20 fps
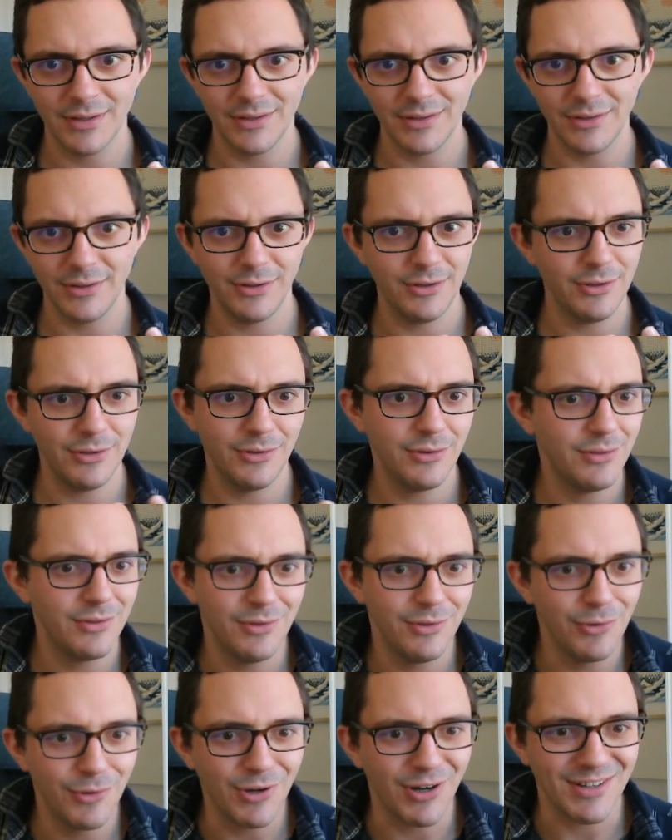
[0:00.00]

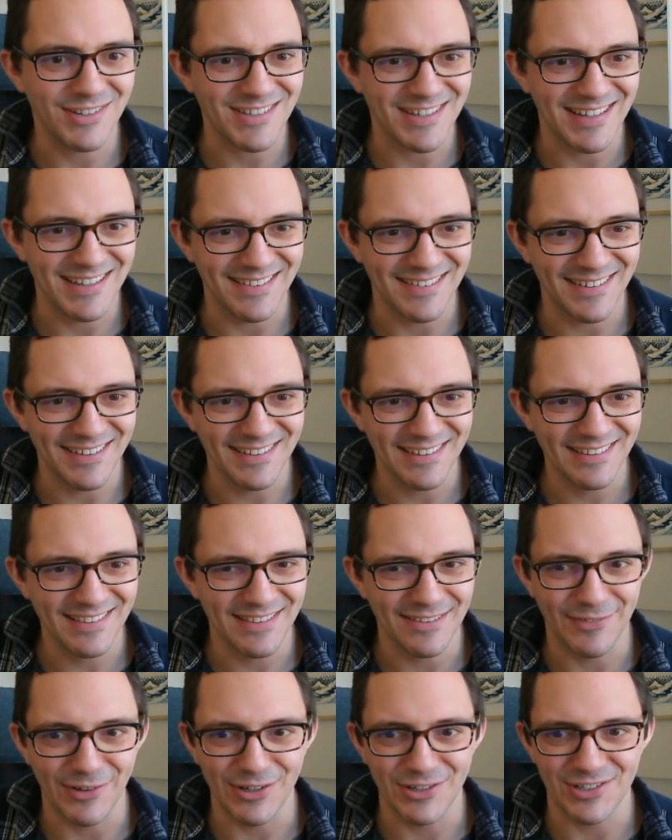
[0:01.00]
you can't say that the
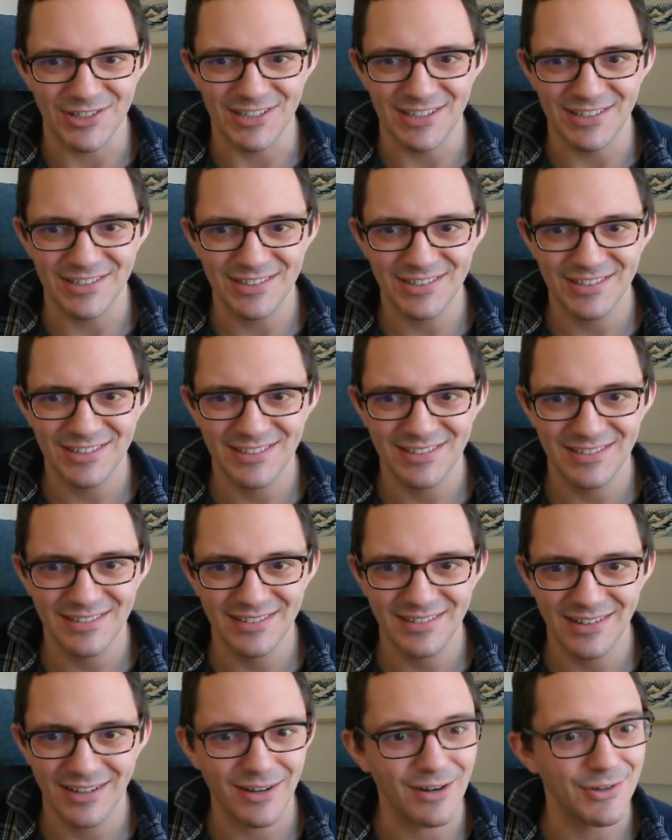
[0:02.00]
function is
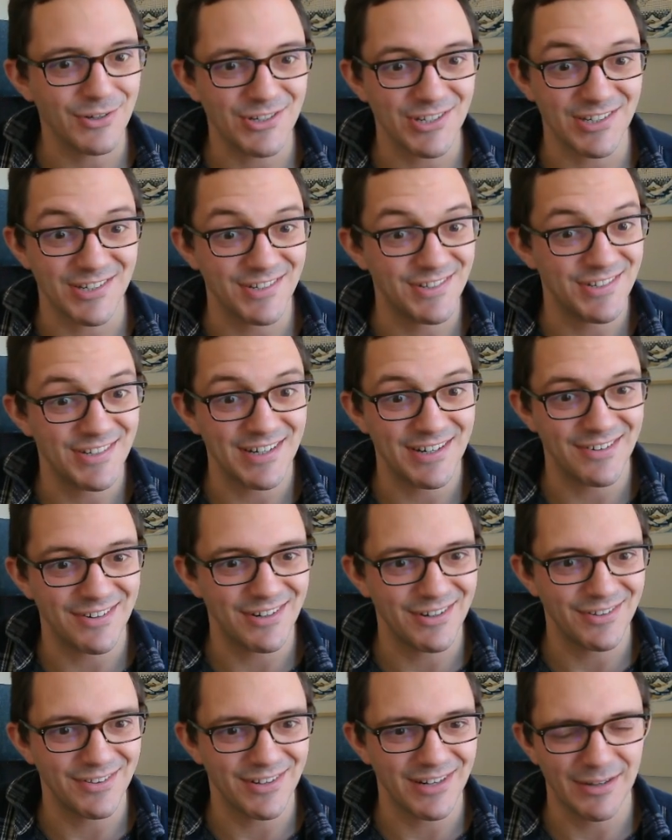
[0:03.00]
closer to
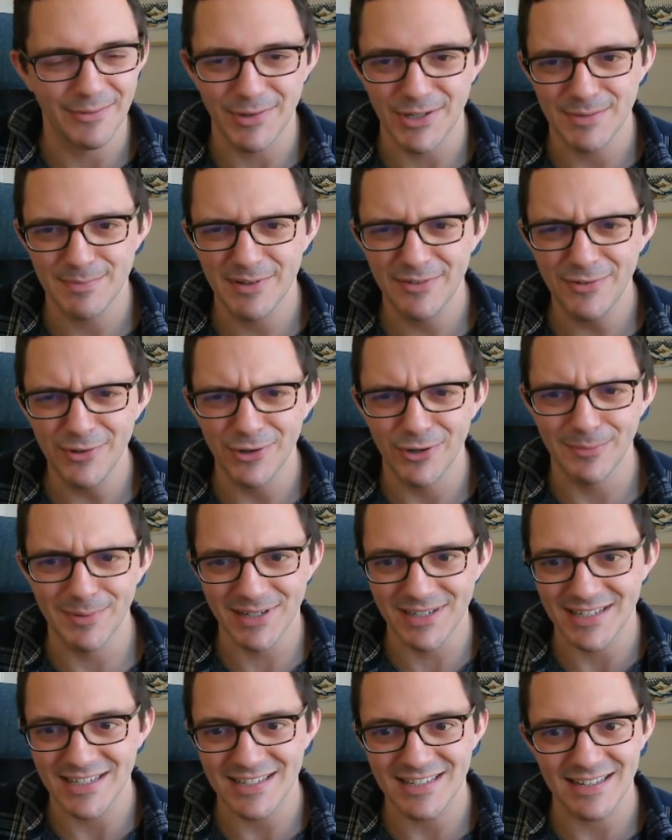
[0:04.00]
0 than it was before
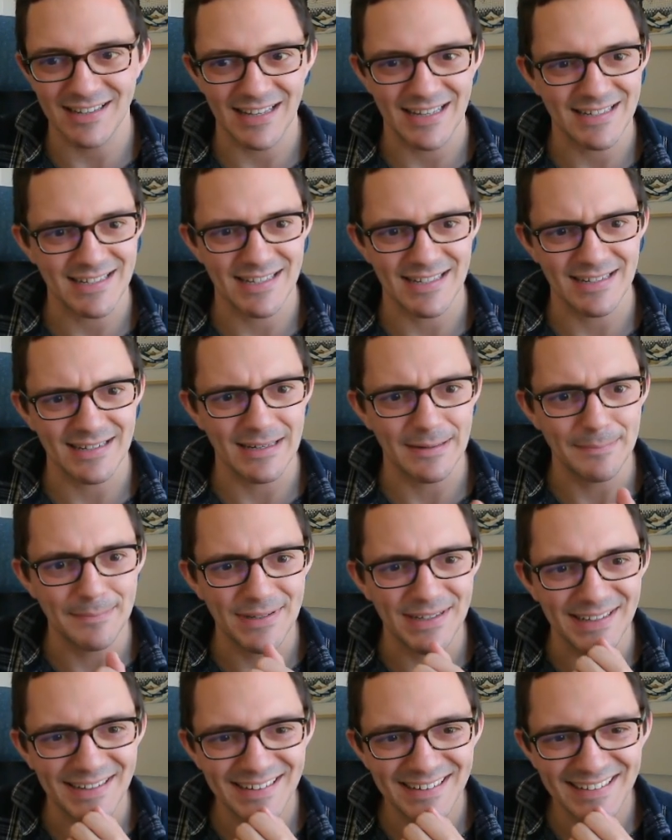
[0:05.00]
because it still has this lump
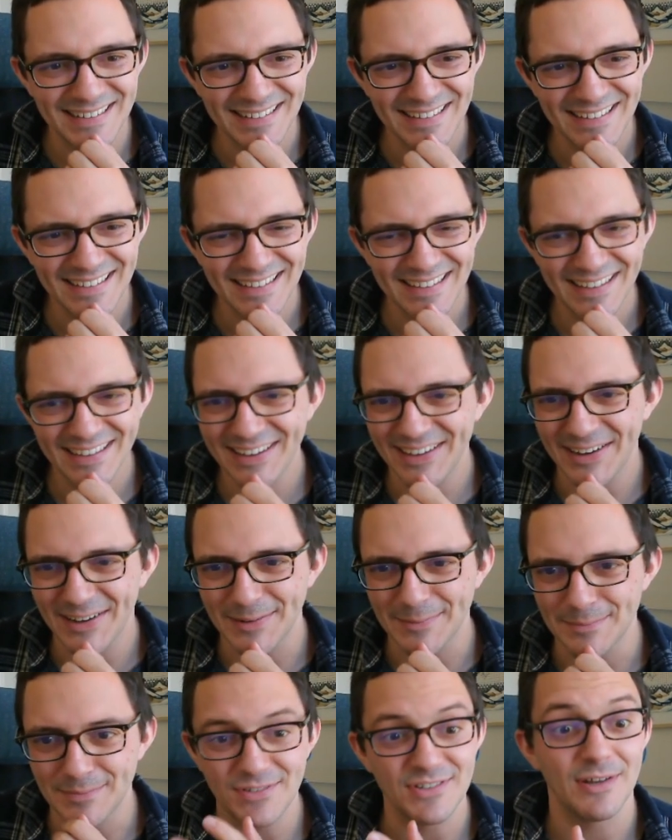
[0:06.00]
in.
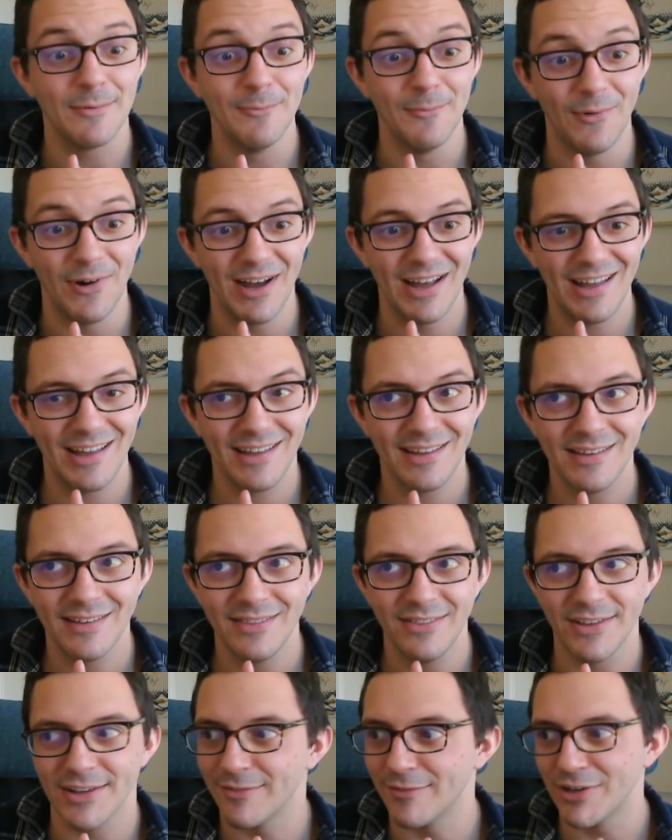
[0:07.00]
Somewhere
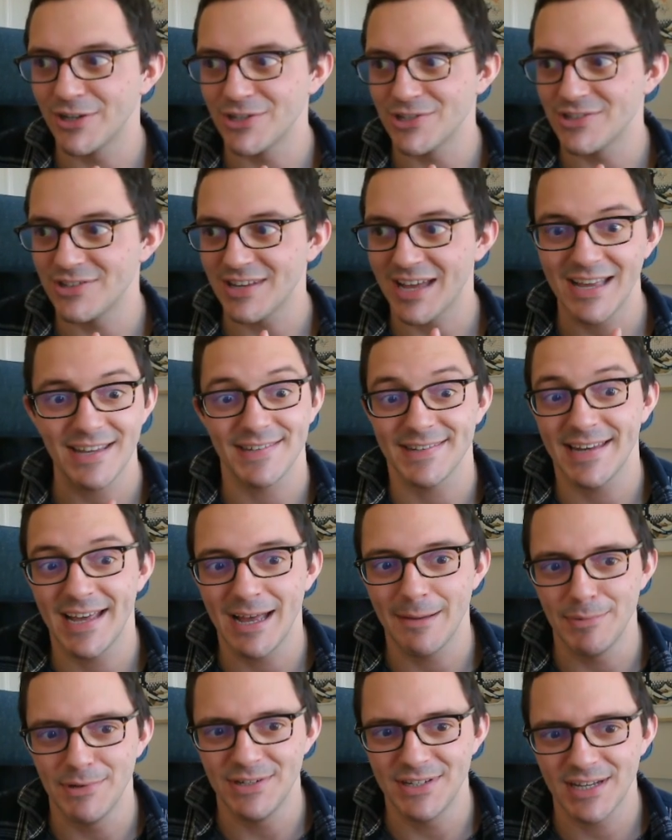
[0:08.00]
the convergence hasn't
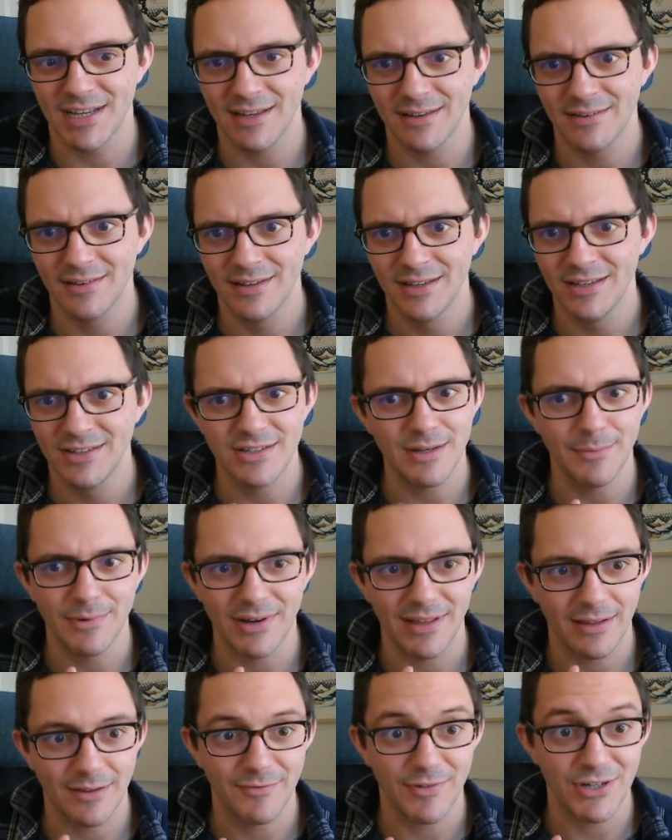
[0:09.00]
happened yet. Somewhere
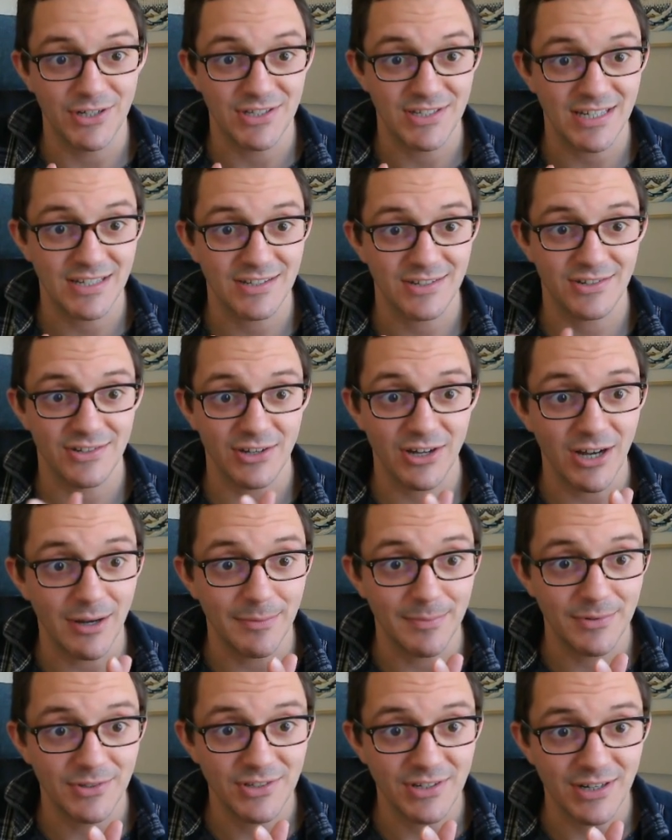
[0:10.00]
the convergence hasn't
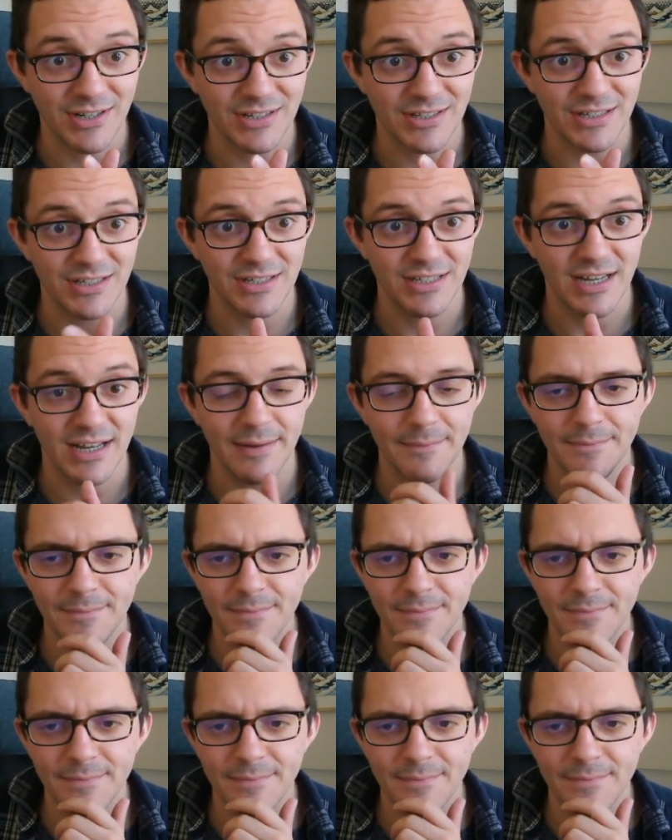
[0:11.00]
started yet.